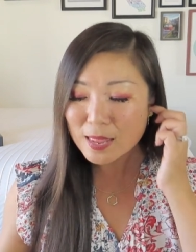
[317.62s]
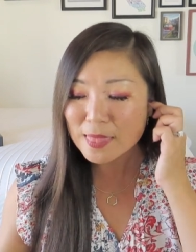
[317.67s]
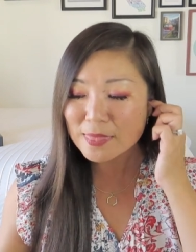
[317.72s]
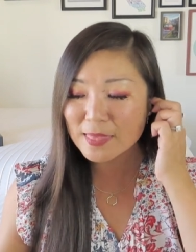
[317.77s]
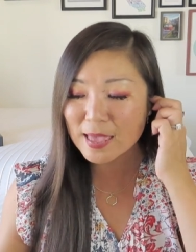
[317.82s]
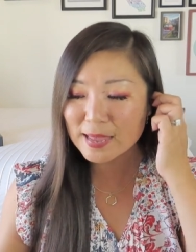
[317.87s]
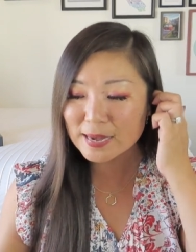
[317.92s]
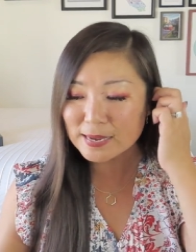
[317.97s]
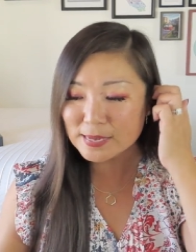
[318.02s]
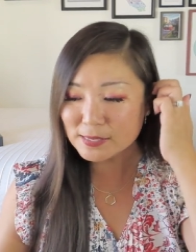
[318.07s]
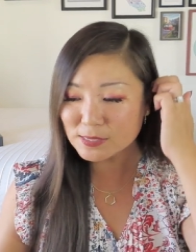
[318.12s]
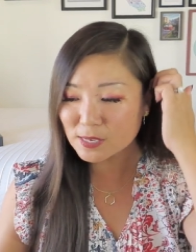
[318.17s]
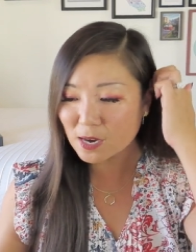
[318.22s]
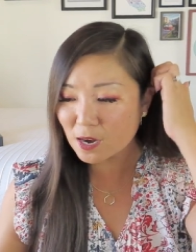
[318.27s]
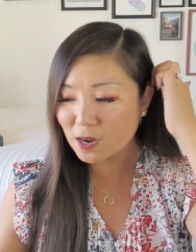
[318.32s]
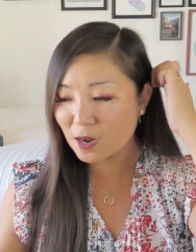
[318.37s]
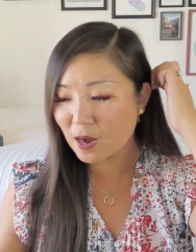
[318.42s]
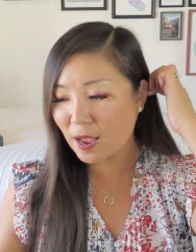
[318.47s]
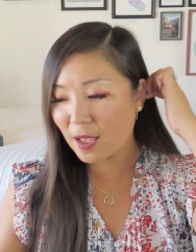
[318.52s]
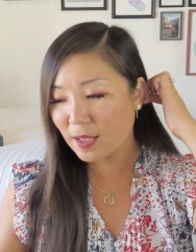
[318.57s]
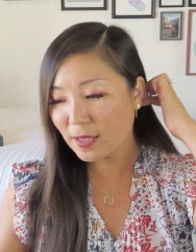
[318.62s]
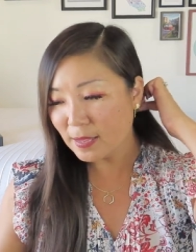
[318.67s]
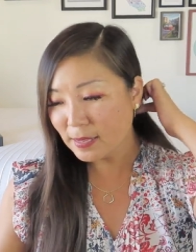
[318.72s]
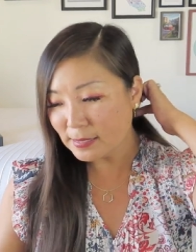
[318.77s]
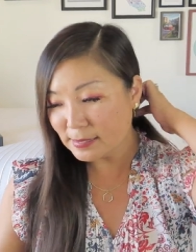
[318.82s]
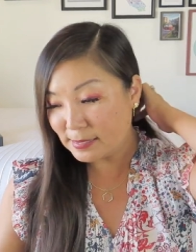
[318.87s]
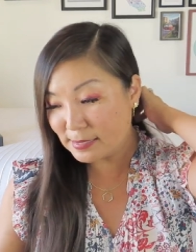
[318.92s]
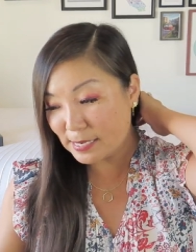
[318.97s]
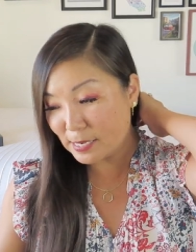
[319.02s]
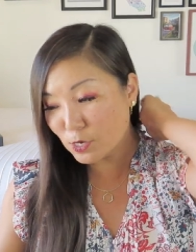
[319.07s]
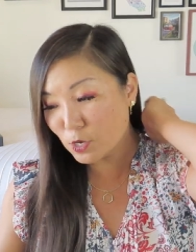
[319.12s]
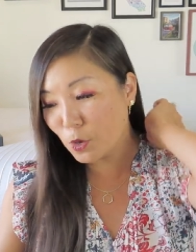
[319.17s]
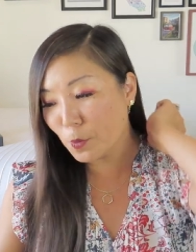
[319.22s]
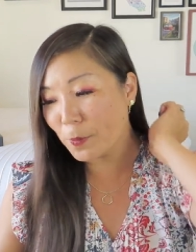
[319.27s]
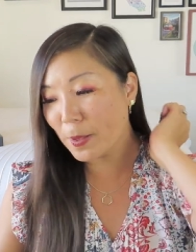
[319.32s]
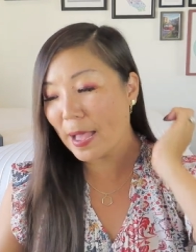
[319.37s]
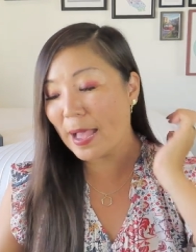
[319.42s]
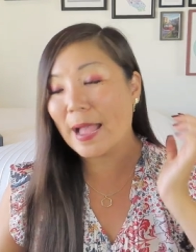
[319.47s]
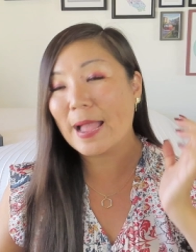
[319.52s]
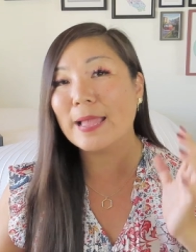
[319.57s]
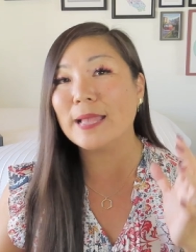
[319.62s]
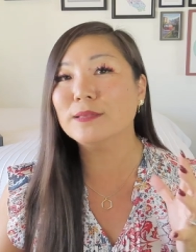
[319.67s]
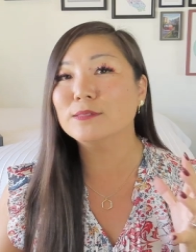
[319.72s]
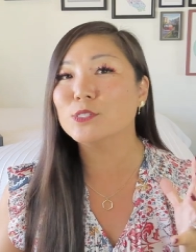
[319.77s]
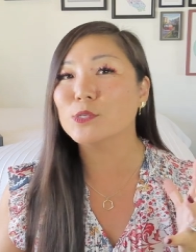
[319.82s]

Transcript: that is our uh, Dingle pie,